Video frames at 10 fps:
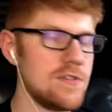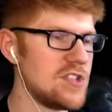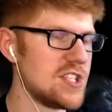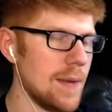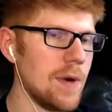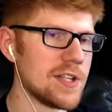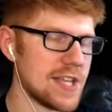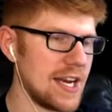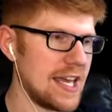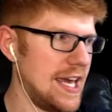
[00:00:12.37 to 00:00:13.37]
Someone's
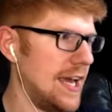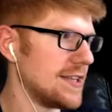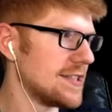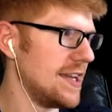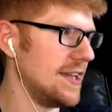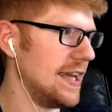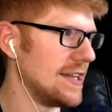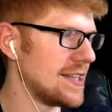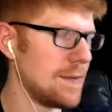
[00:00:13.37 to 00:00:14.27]
gonna kiss in this.